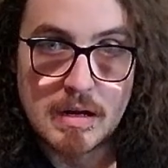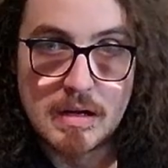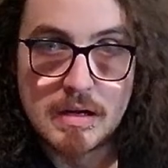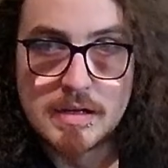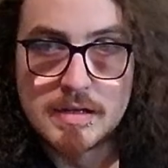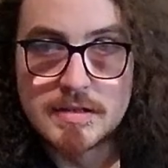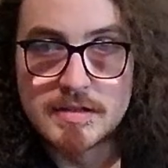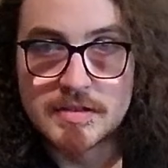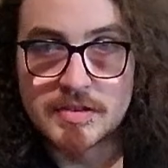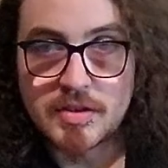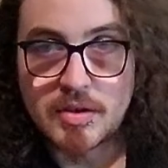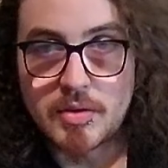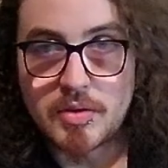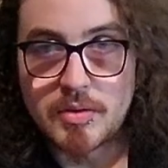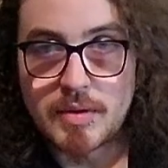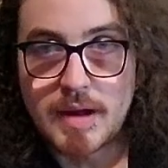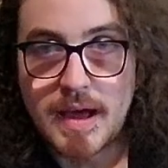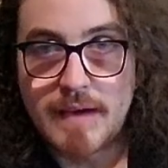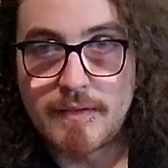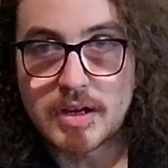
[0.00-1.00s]
So you
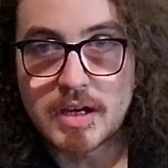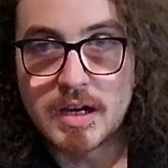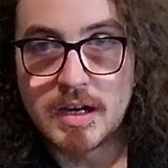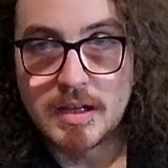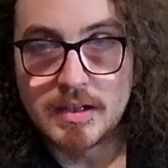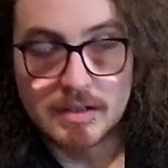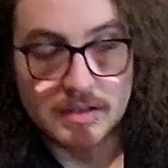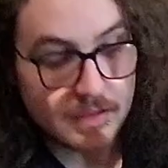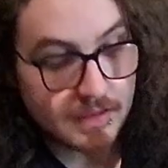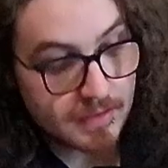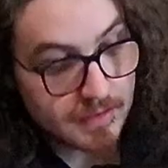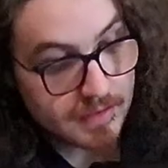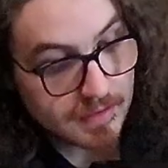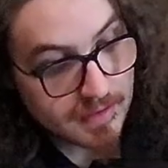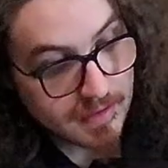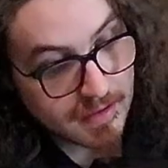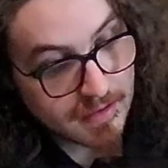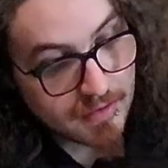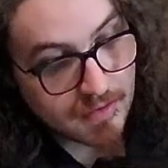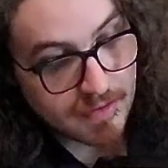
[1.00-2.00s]
would have a color
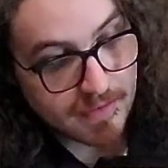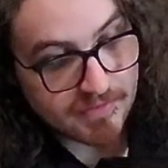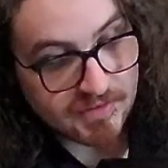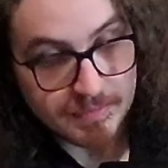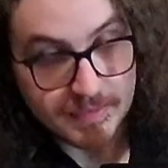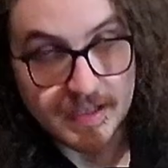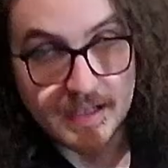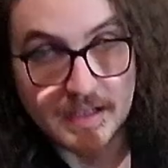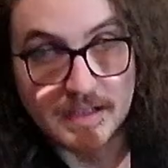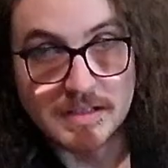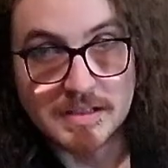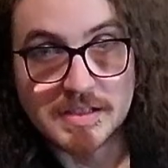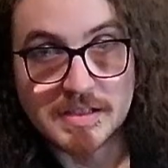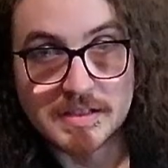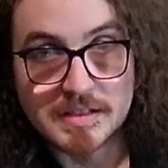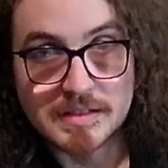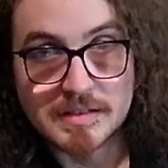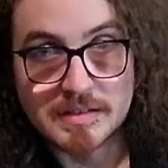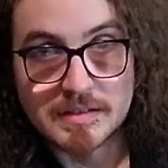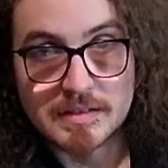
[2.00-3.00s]
and you'd have something else.
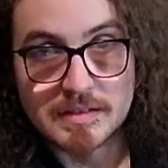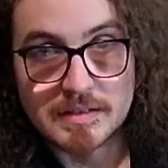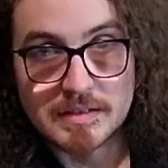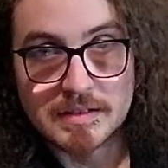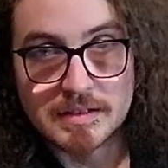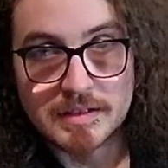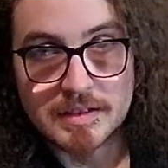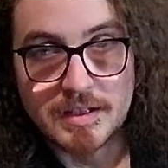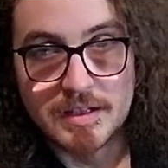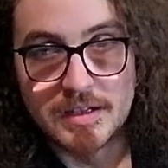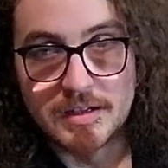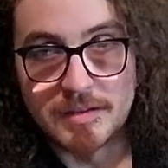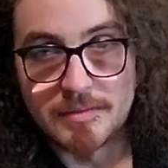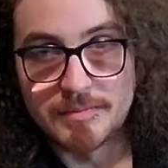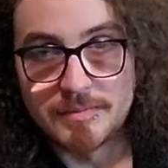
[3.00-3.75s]
Oh.